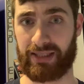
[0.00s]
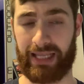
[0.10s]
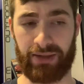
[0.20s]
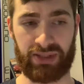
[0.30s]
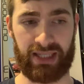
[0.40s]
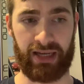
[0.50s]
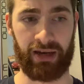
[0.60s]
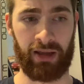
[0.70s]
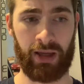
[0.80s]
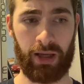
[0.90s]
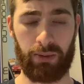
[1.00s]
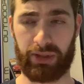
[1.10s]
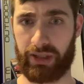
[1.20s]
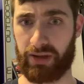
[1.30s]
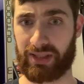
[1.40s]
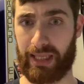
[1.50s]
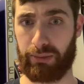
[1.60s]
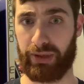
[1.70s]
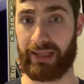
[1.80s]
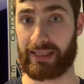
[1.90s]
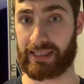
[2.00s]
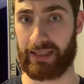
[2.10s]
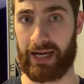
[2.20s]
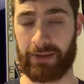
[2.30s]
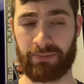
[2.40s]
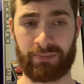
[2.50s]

the outside, with Curtis Samuel in the slot.